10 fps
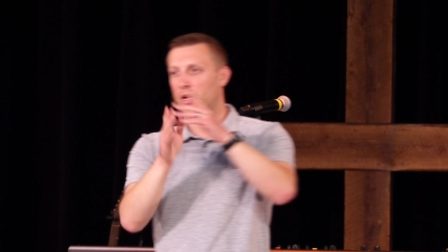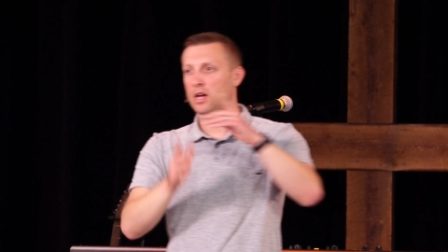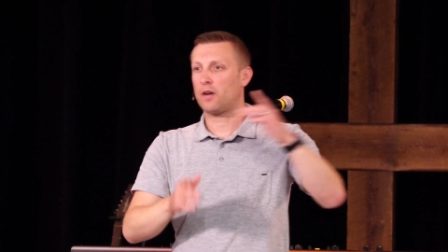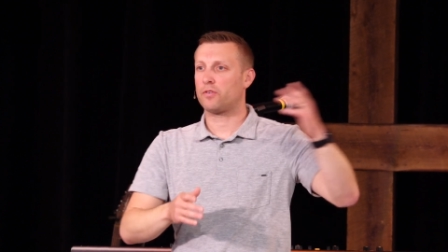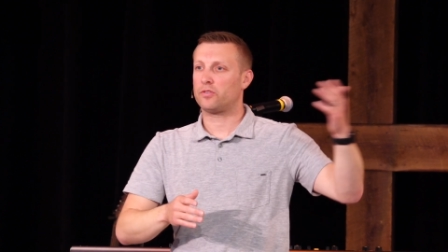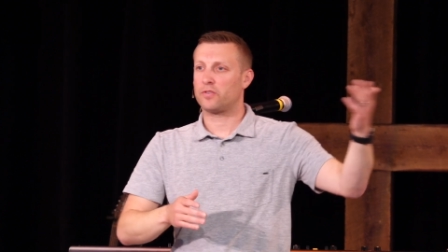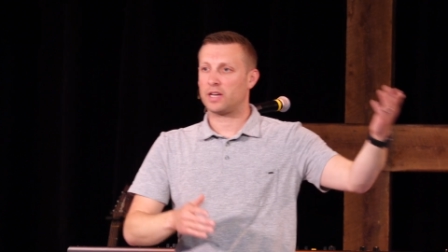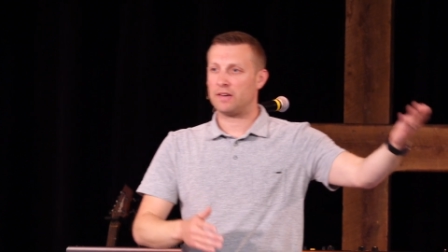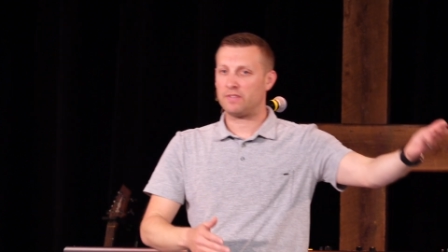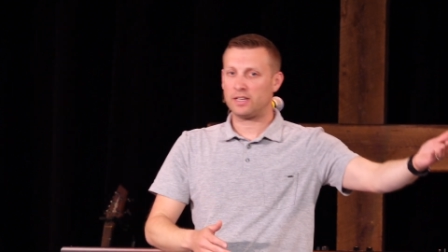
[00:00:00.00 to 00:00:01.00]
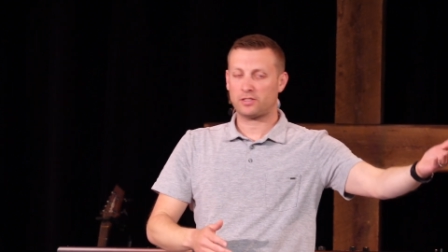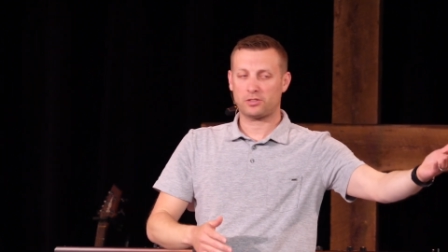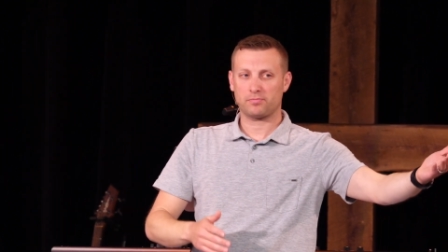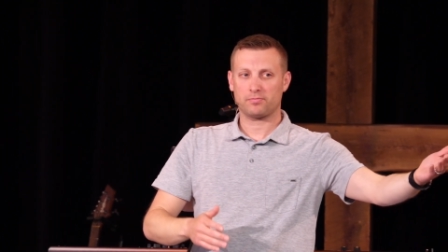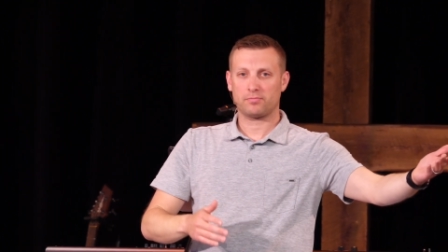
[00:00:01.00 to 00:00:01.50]
He offers
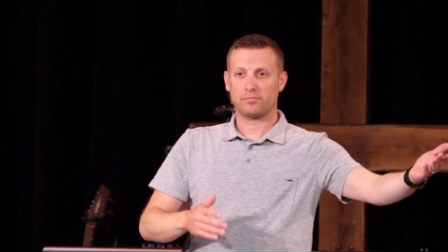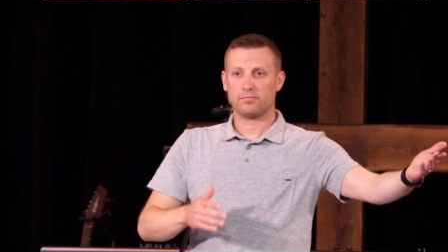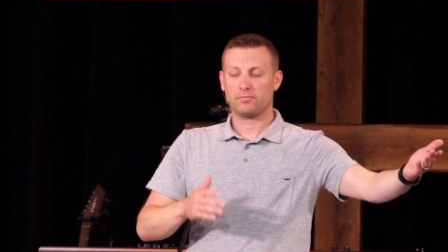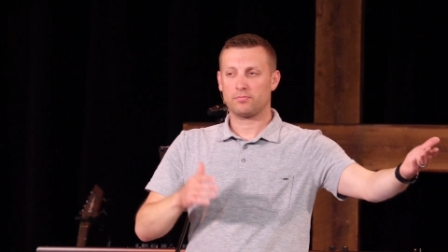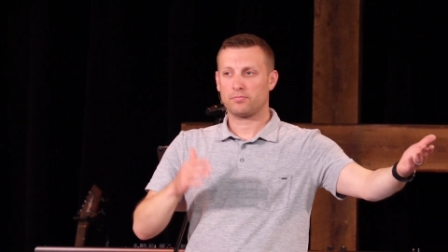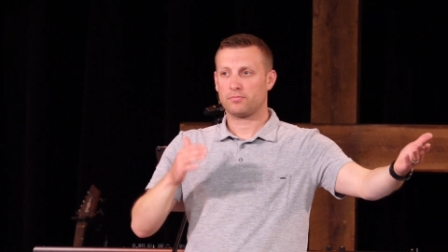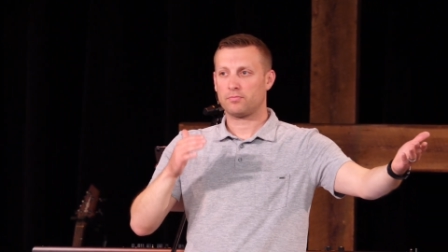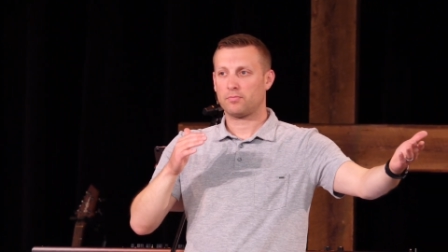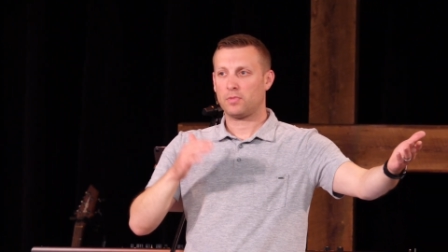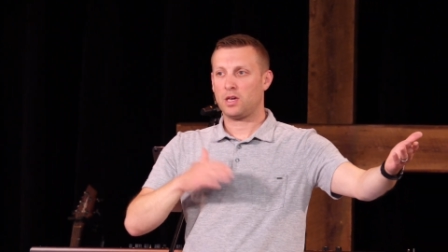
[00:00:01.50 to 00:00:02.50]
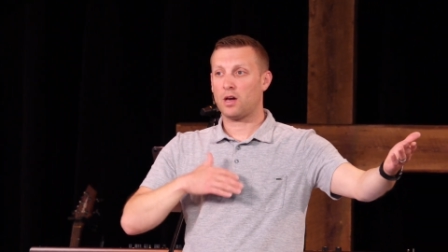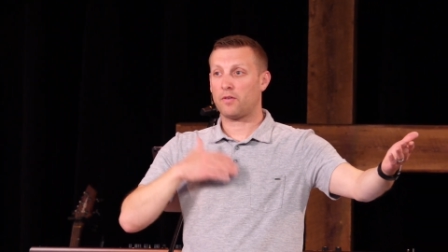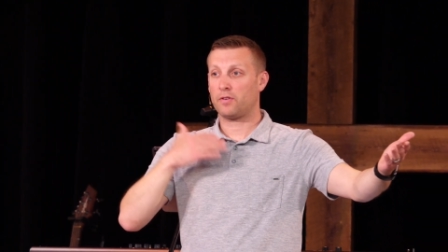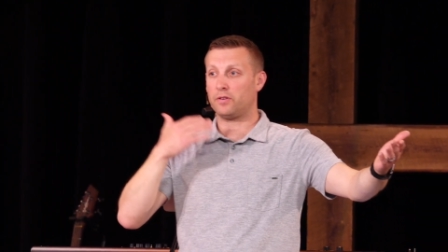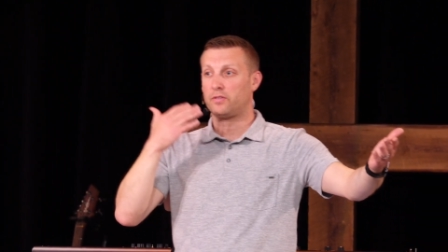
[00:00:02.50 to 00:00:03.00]
forgiveness, He
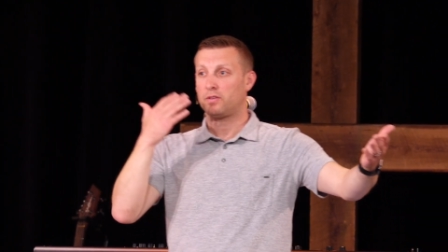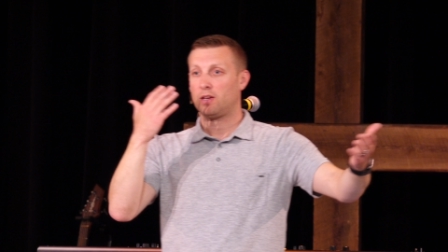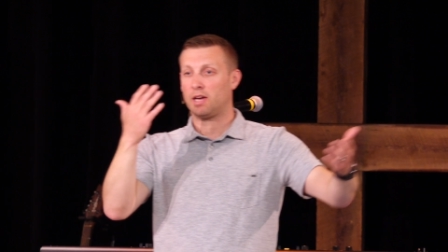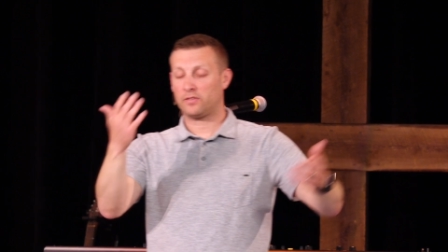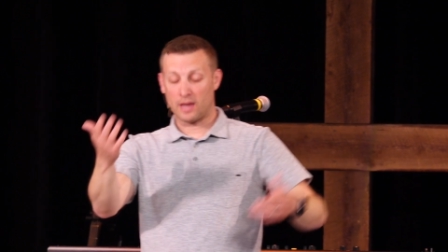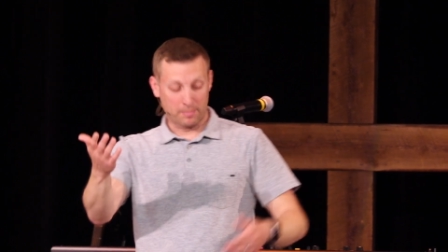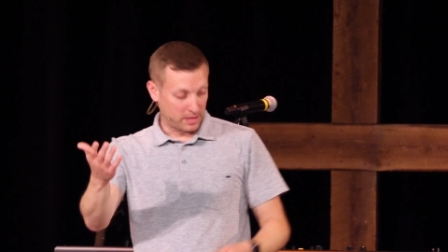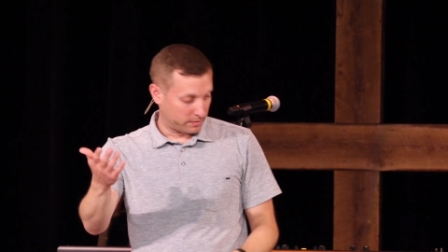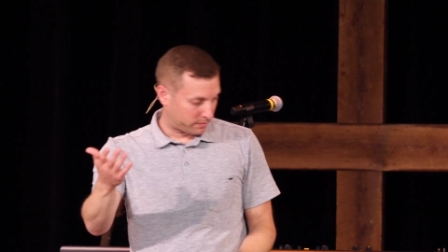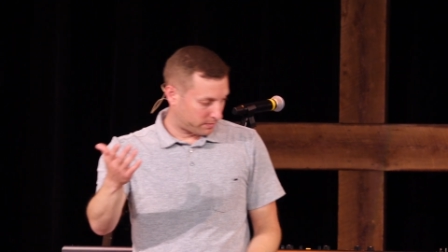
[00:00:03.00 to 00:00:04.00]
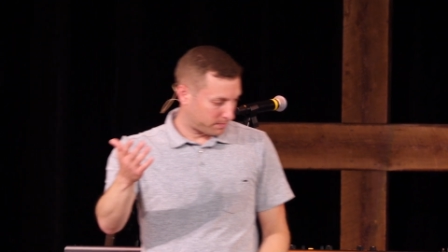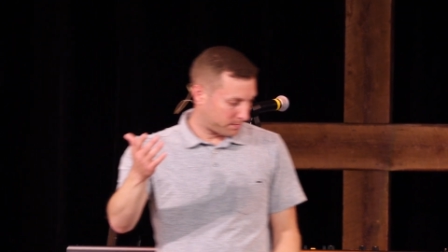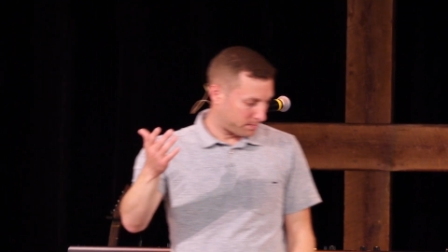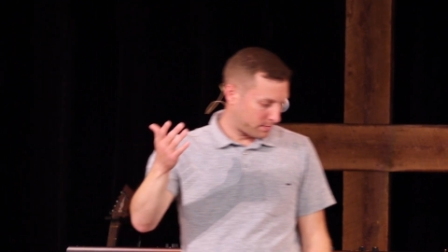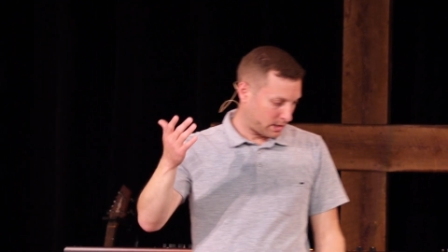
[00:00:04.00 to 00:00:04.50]
offers acceptance,
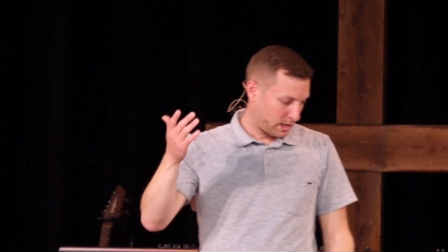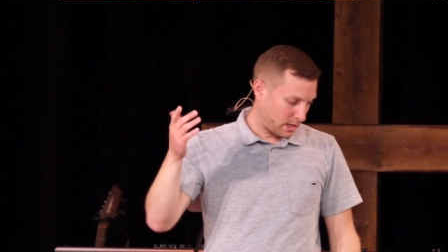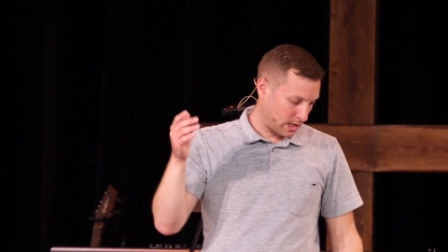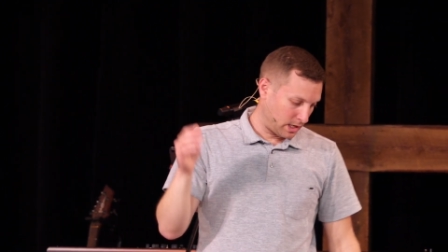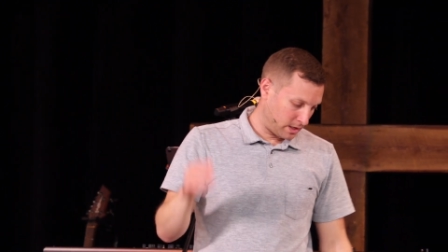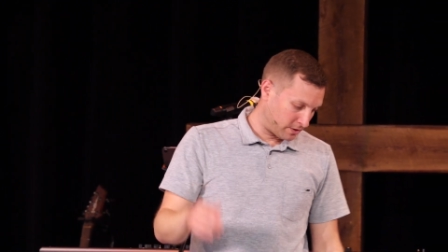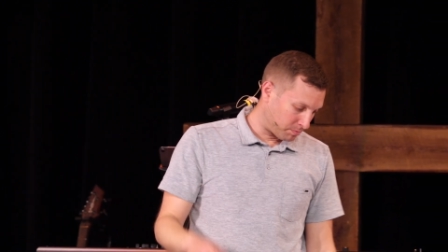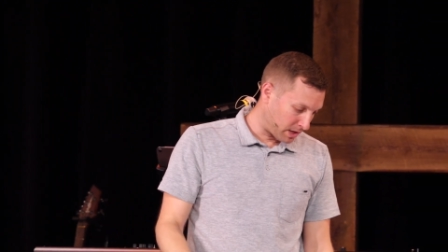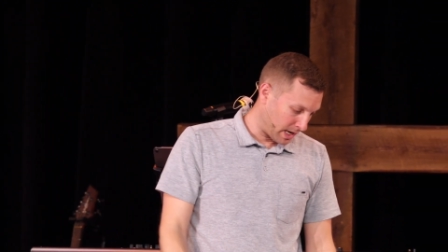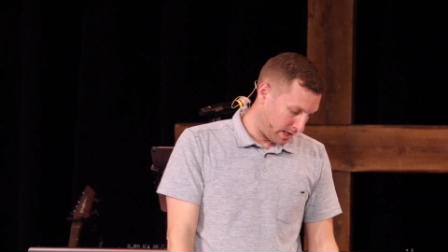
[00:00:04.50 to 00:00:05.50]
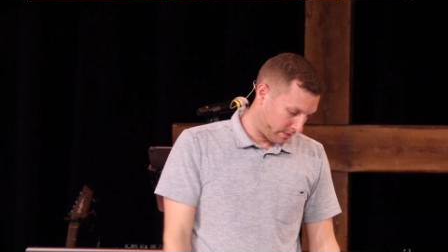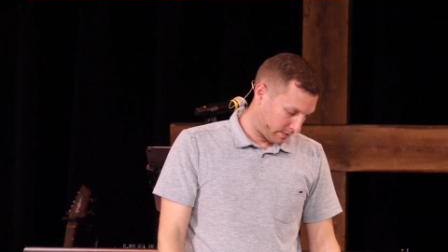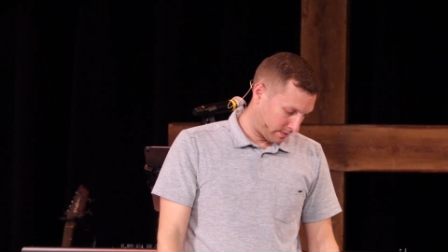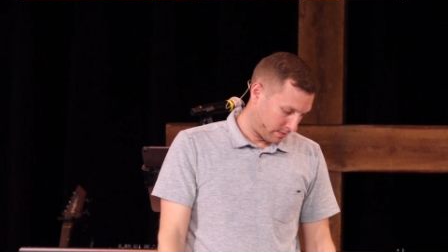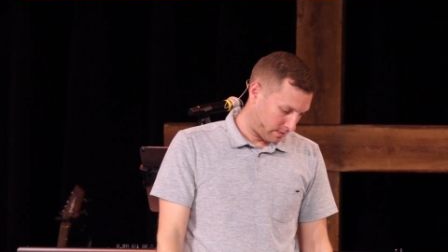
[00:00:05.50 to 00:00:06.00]
and He displays